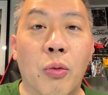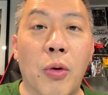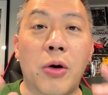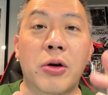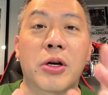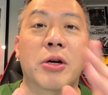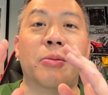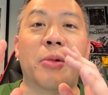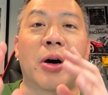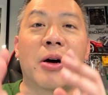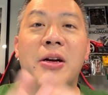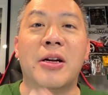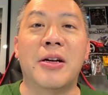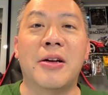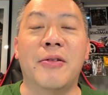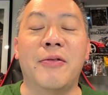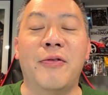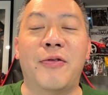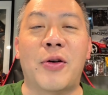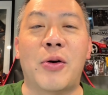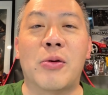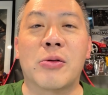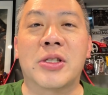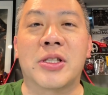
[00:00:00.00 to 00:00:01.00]
Welcome on in,
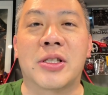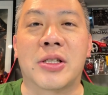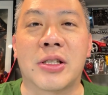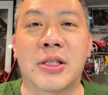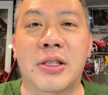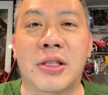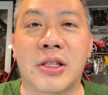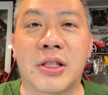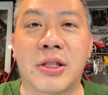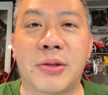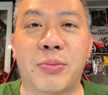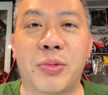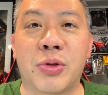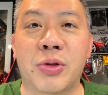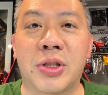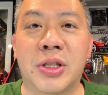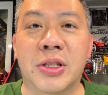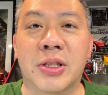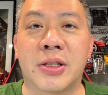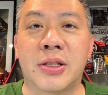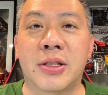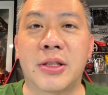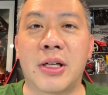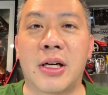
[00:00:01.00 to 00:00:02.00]
folks. This is Sprues
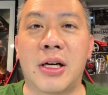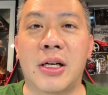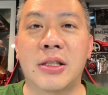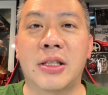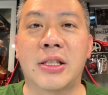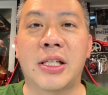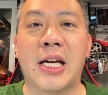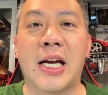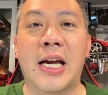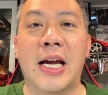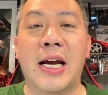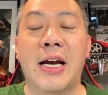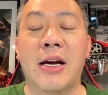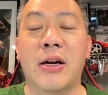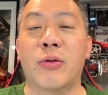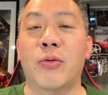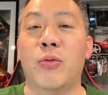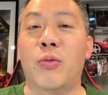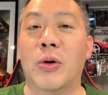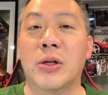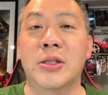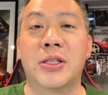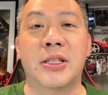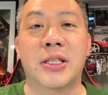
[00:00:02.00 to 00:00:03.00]
and Studs, and
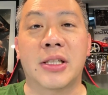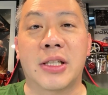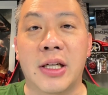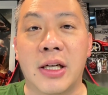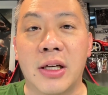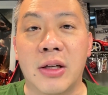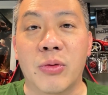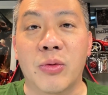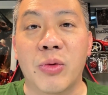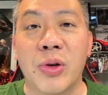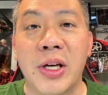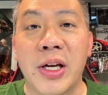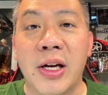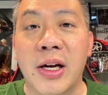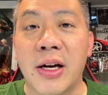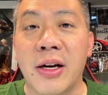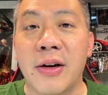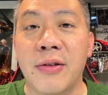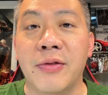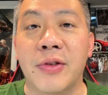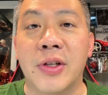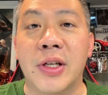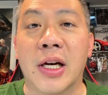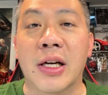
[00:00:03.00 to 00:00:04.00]
once again, we
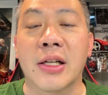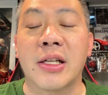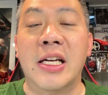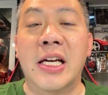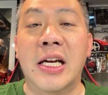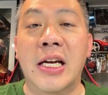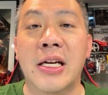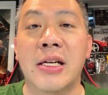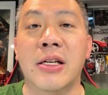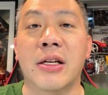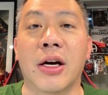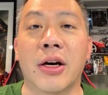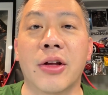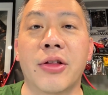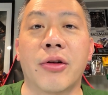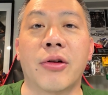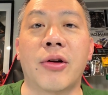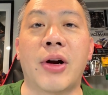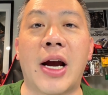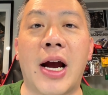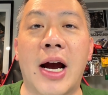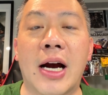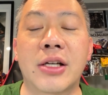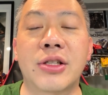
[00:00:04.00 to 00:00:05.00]
have yet another
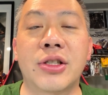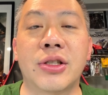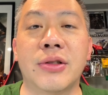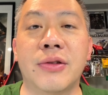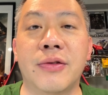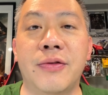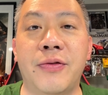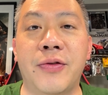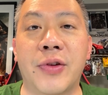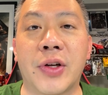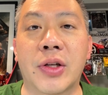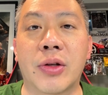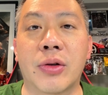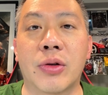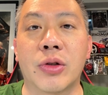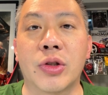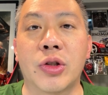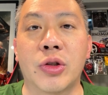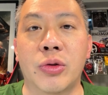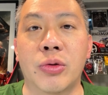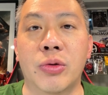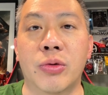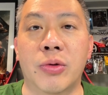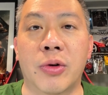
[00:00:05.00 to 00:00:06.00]
action figure
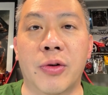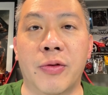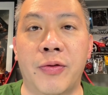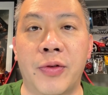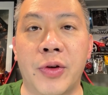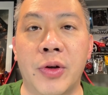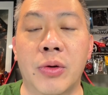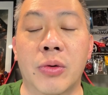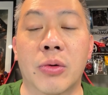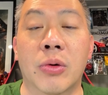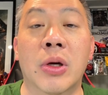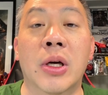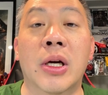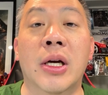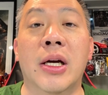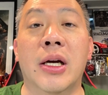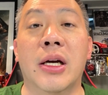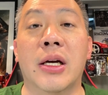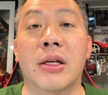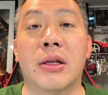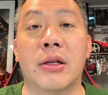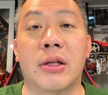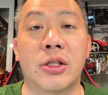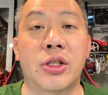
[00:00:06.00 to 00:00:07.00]
to review.
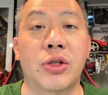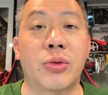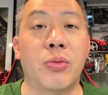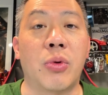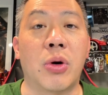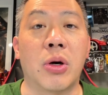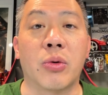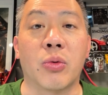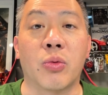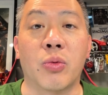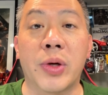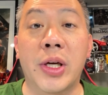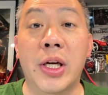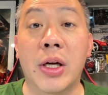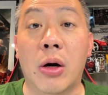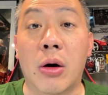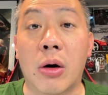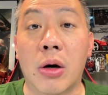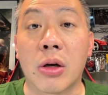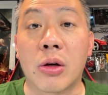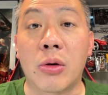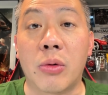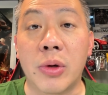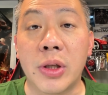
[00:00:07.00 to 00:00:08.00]
In this one, we
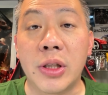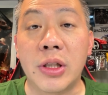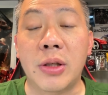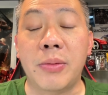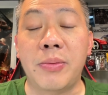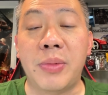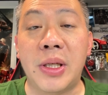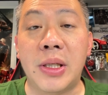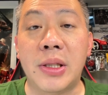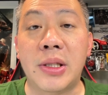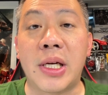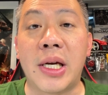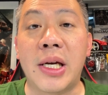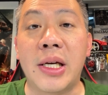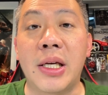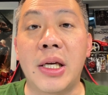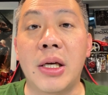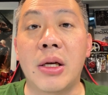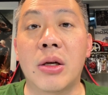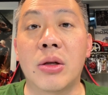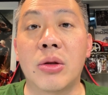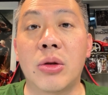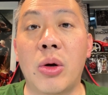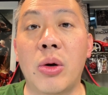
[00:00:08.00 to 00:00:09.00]
are going to be
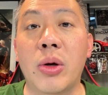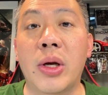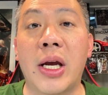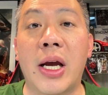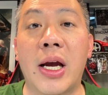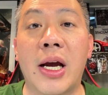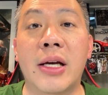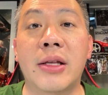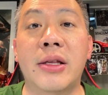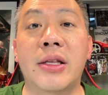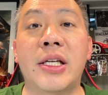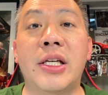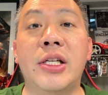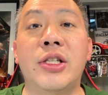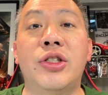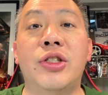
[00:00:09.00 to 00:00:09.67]
taking a look at the